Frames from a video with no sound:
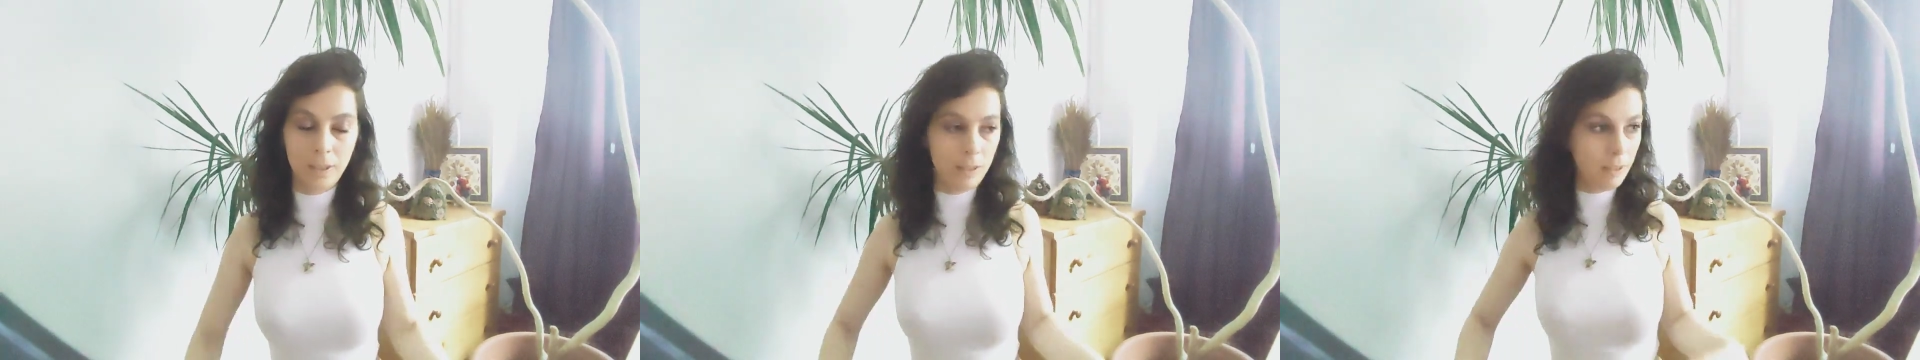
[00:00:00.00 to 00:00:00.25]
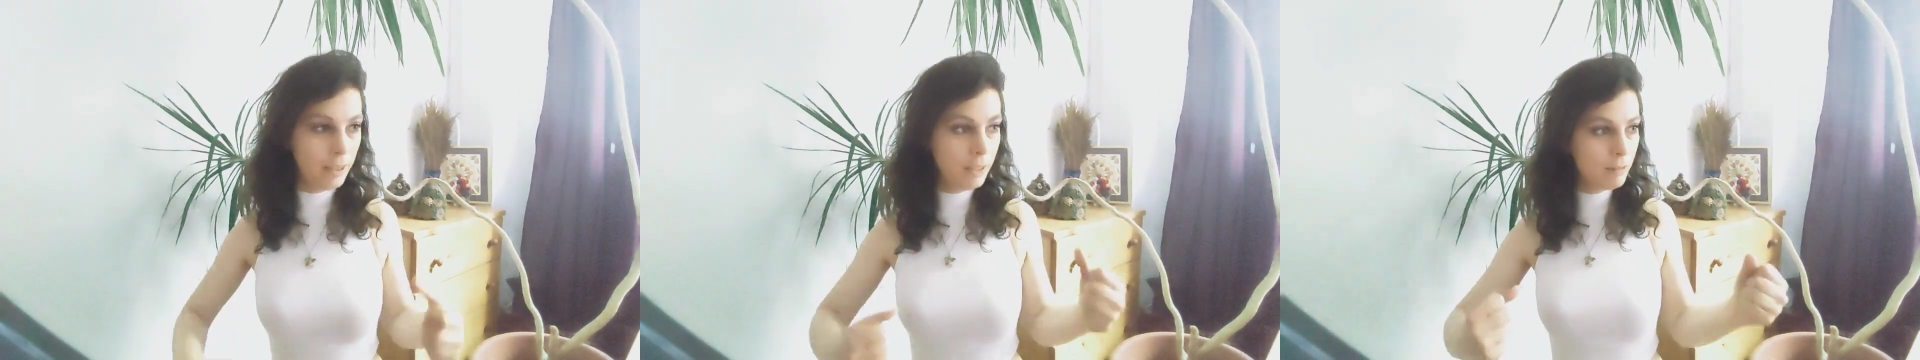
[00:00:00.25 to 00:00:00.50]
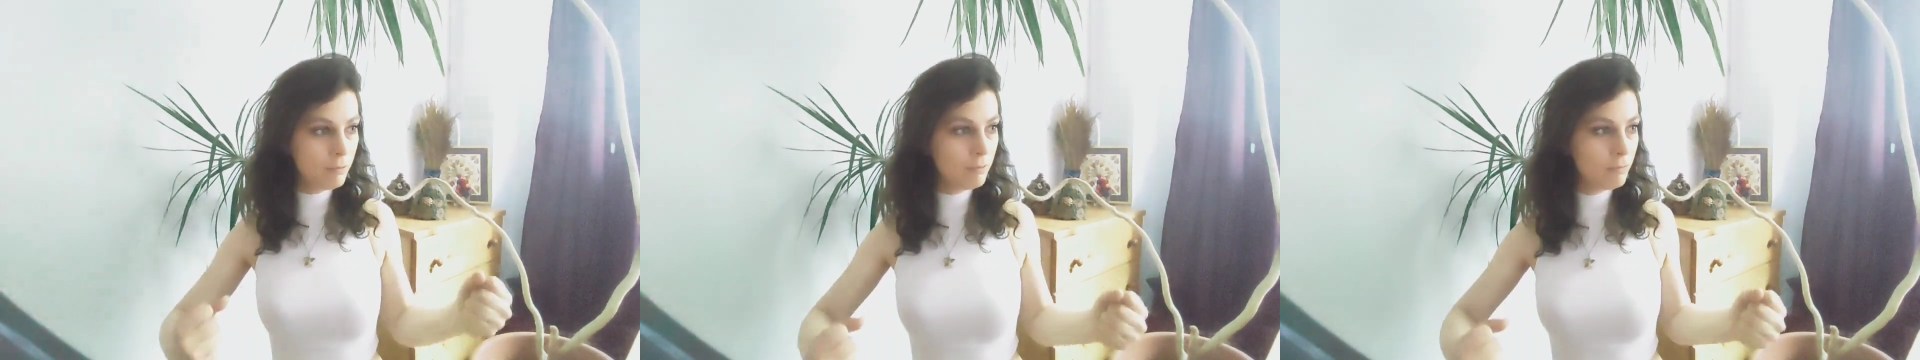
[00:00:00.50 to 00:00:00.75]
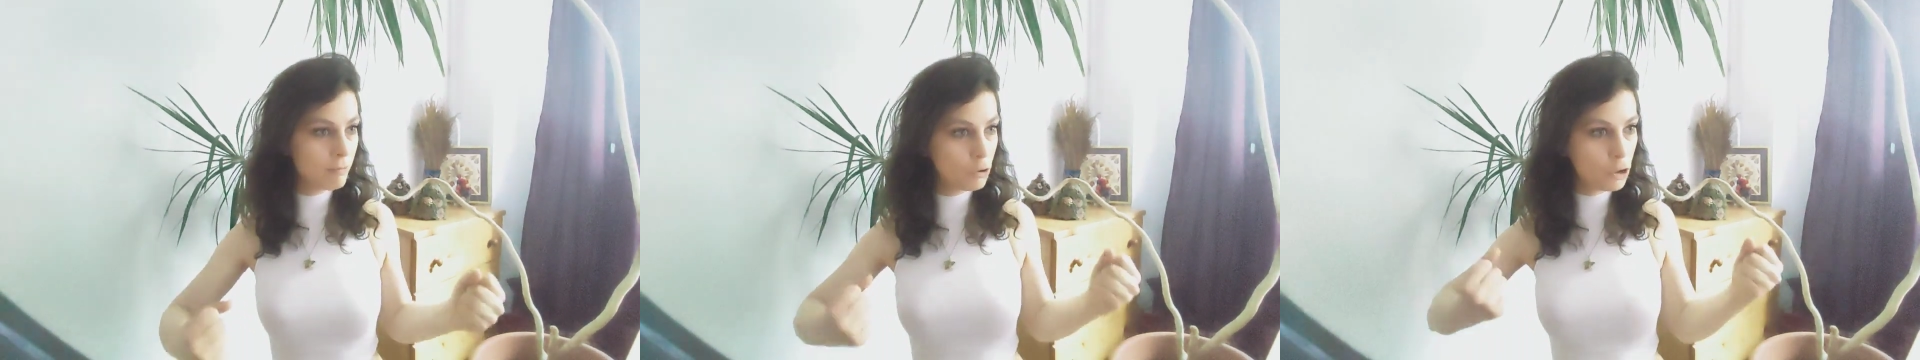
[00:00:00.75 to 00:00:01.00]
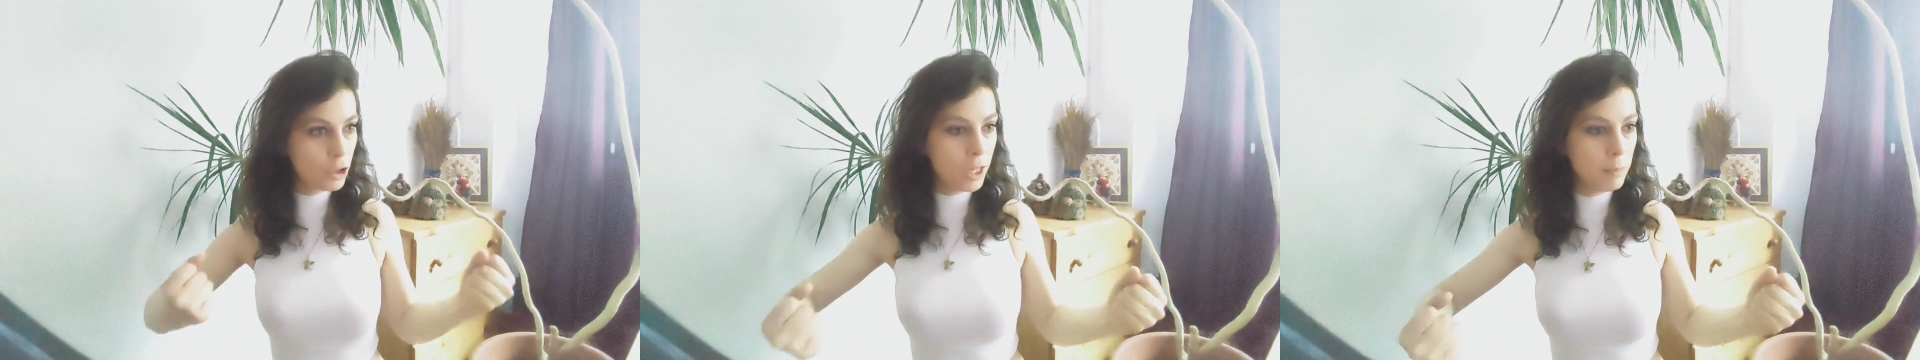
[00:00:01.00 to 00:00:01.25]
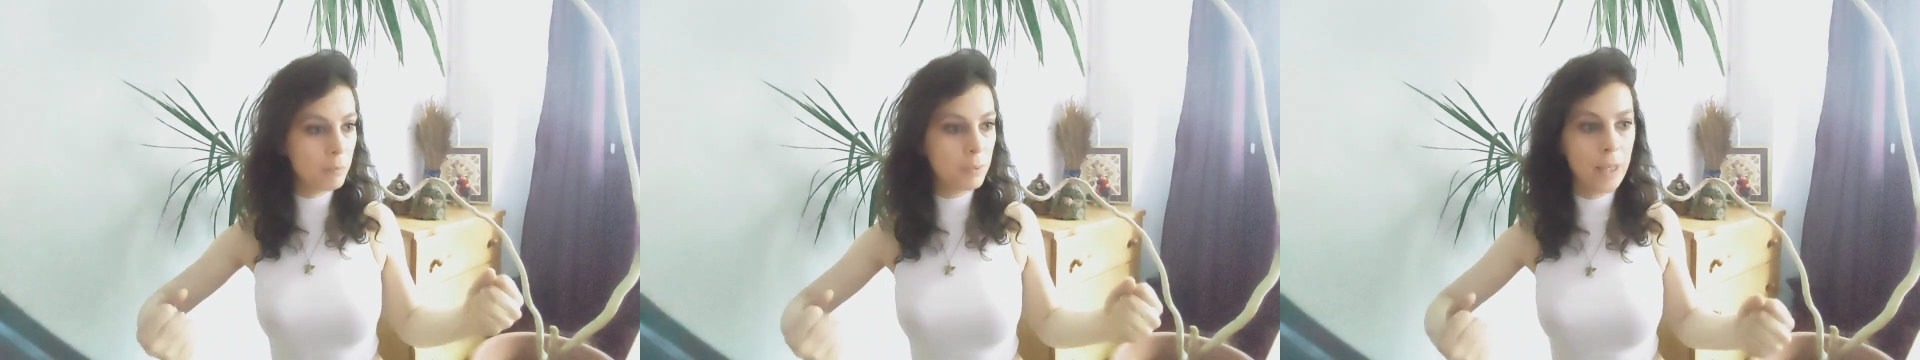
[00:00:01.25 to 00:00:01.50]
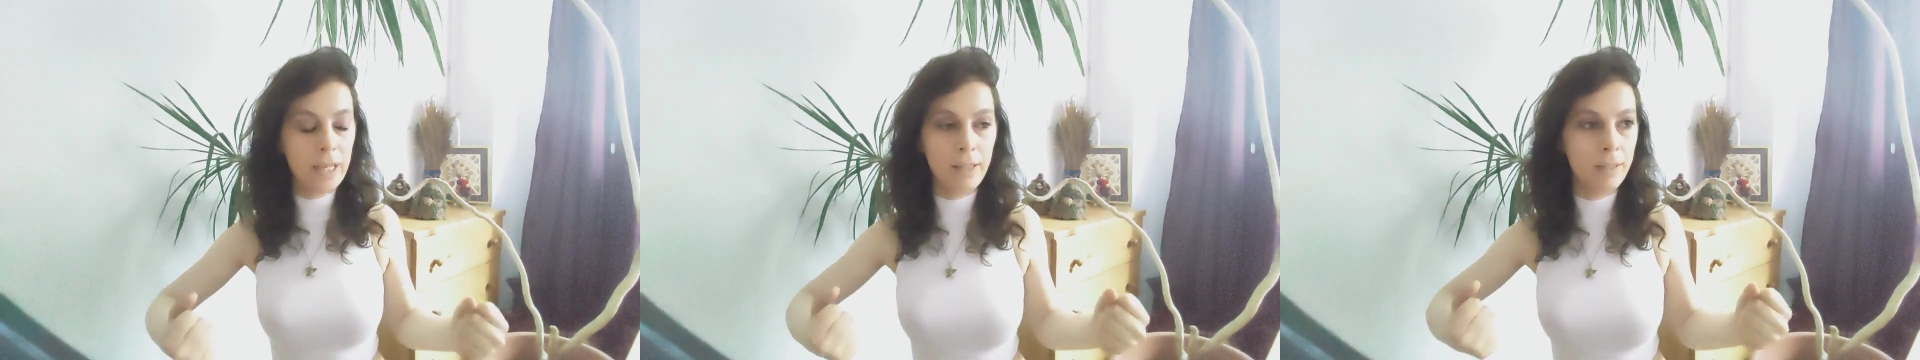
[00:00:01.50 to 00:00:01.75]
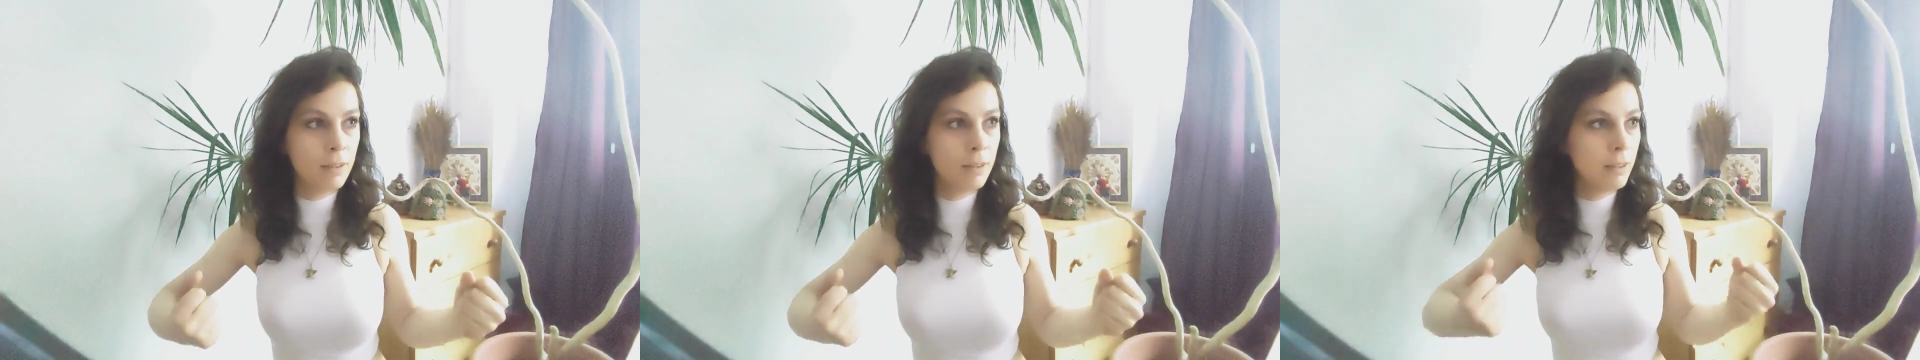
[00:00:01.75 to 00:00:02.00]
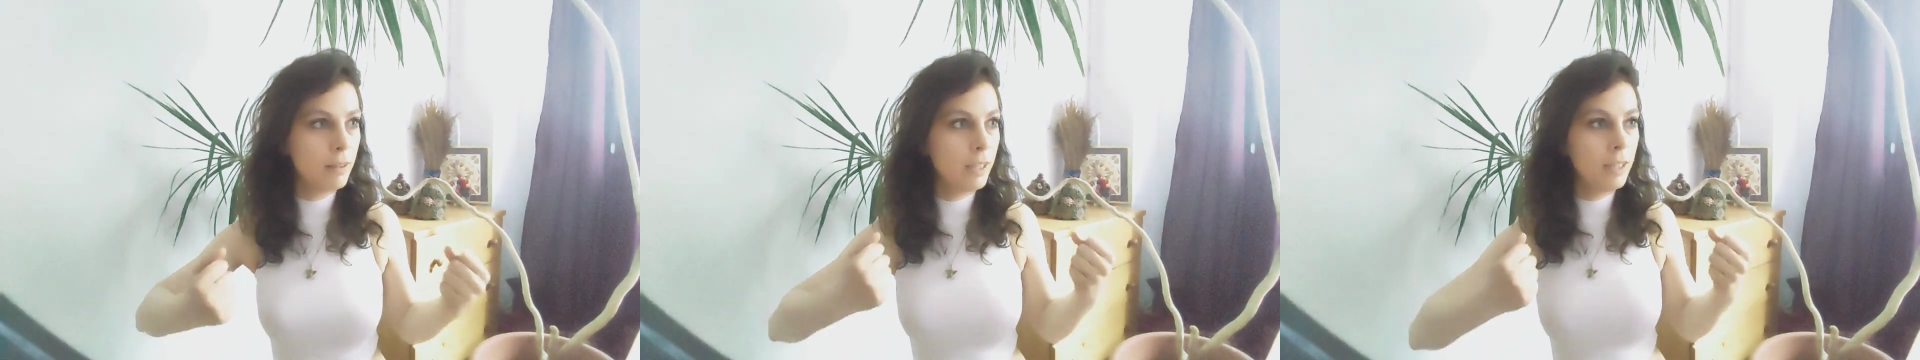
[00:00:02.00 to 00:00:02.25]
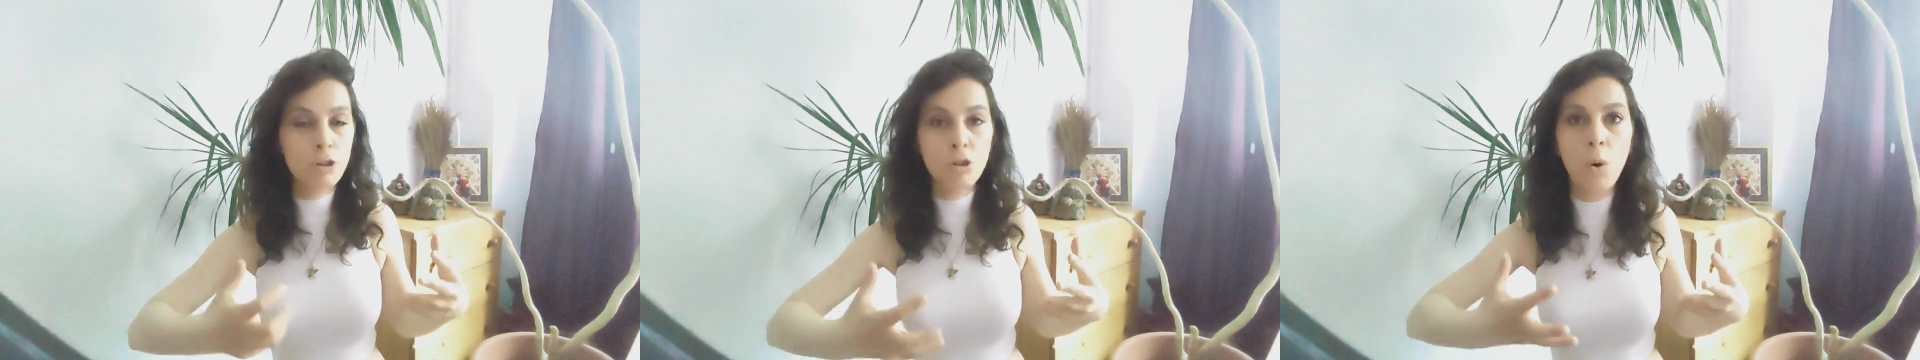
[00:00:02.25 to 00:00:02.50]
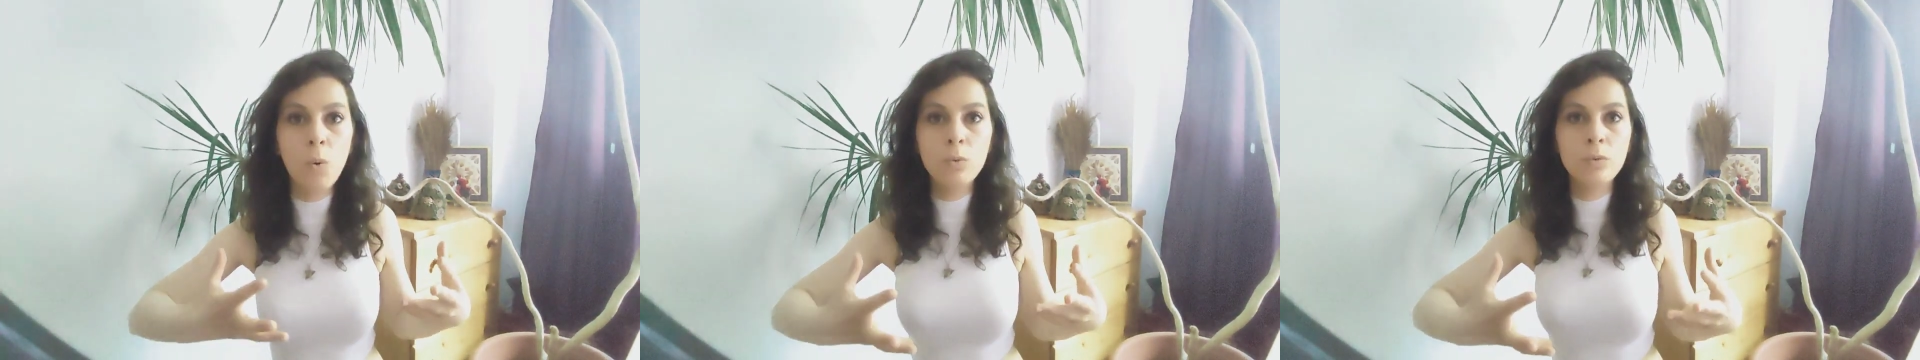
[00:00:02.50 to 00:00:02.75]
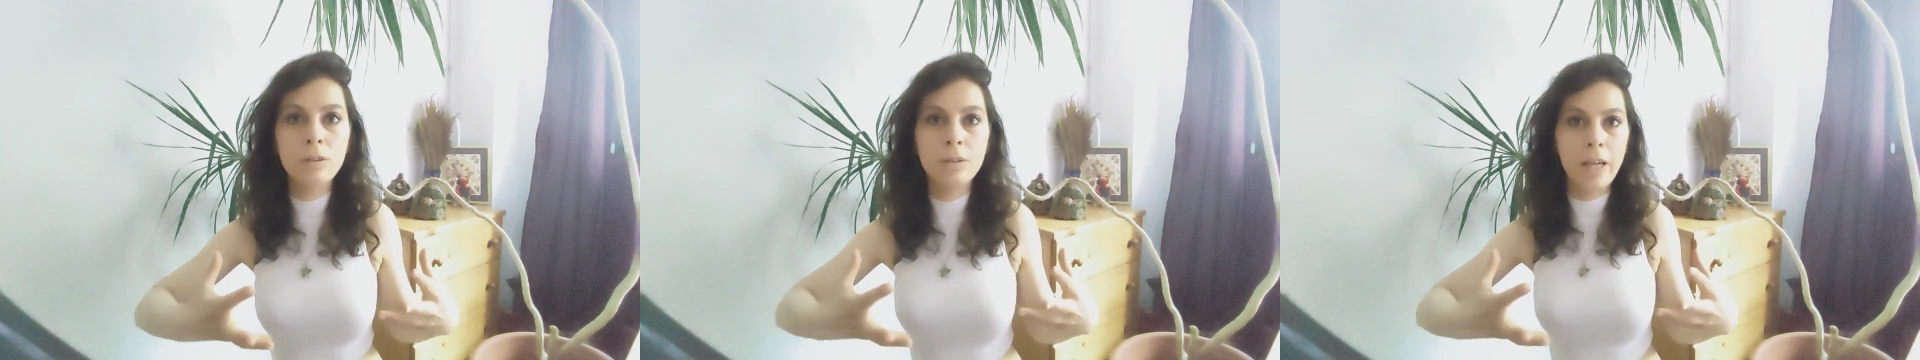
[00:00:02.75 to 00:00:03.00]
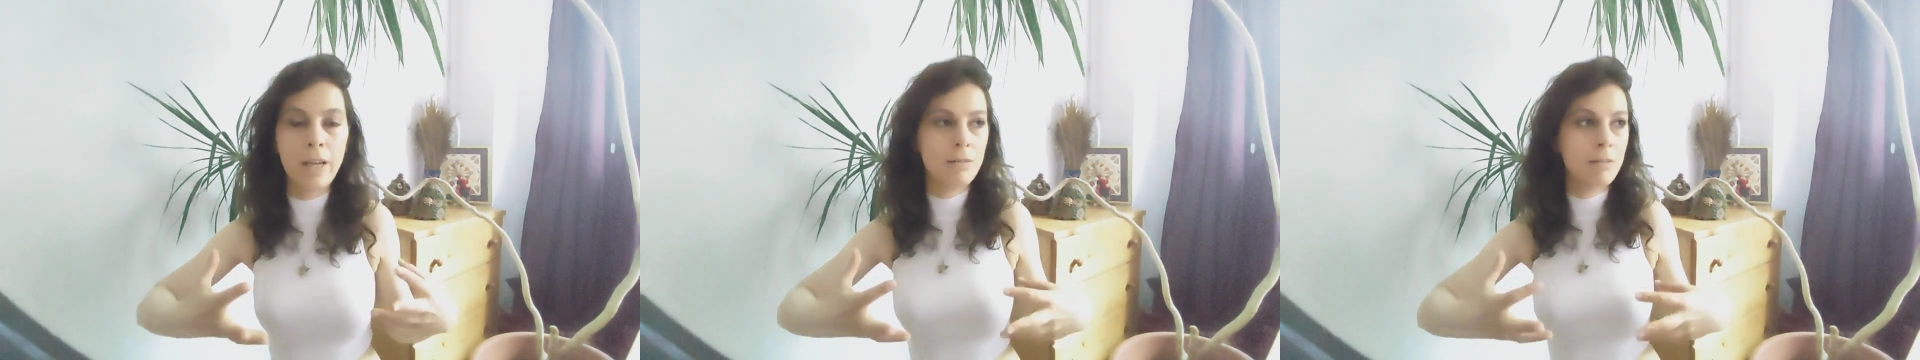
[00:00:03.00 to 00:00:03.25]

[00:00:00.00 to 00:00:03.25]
and in shape and toned